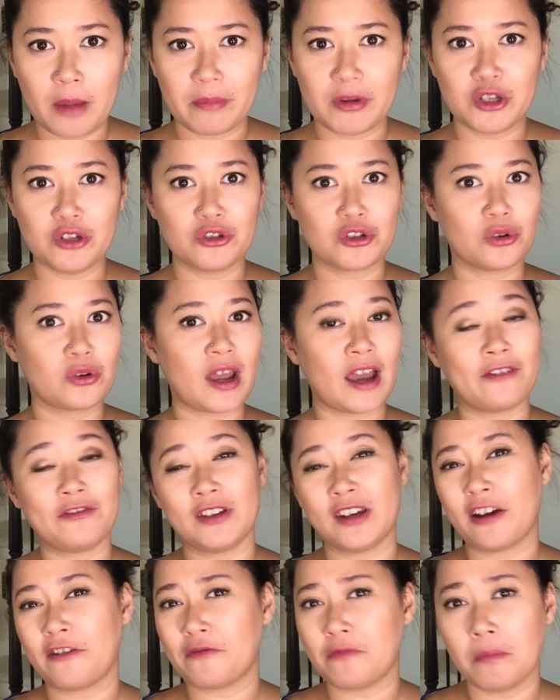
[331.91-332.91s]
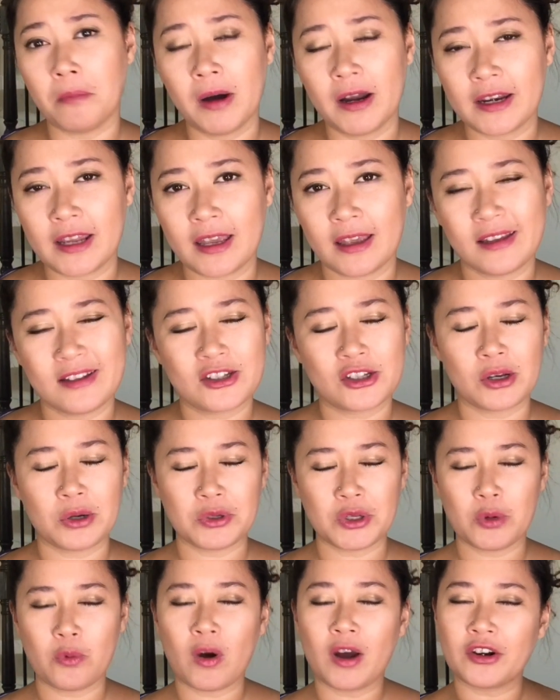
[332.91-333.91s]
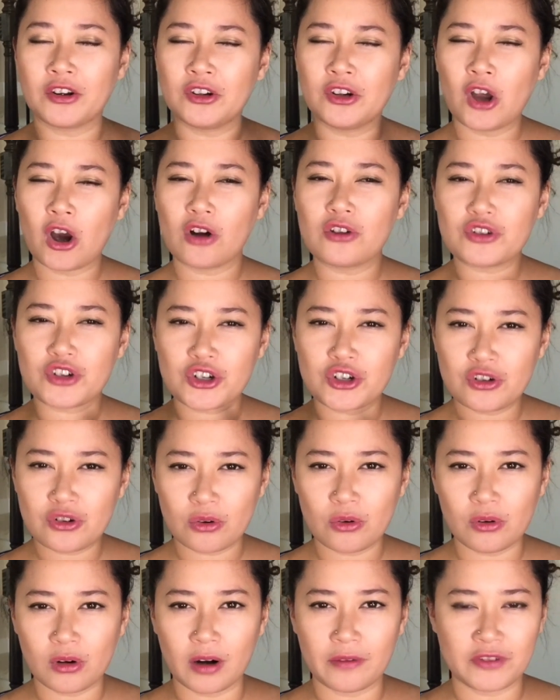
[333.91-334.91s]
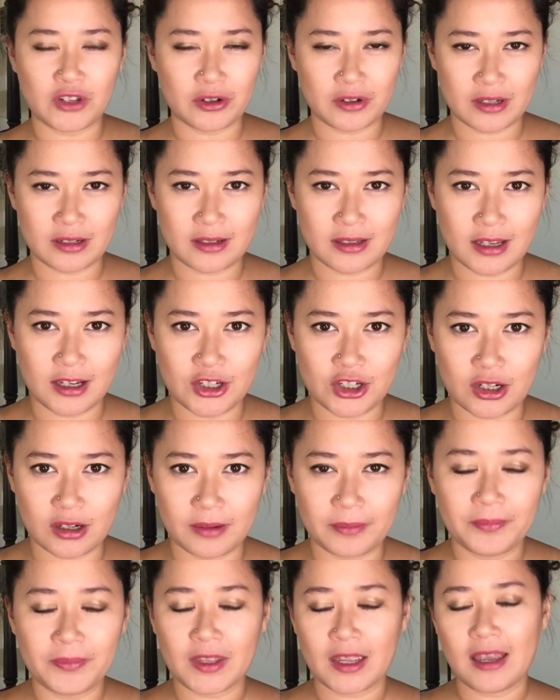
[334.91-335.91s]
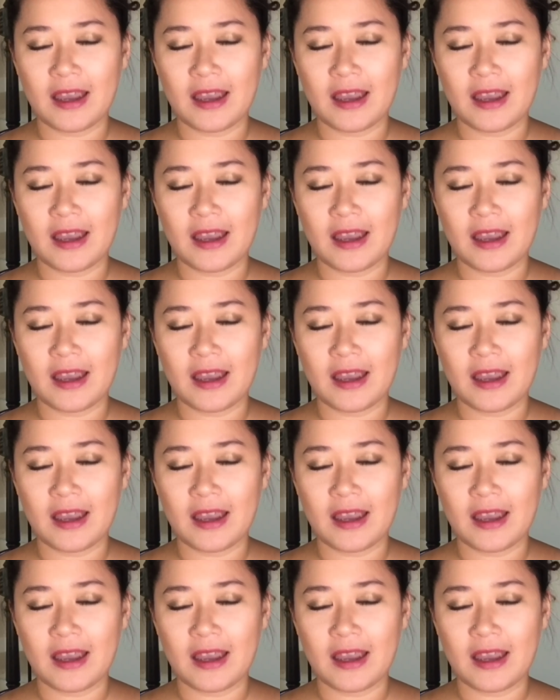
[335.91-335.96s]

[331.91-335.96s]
but you don't have enough money, so you are not sure of your decision,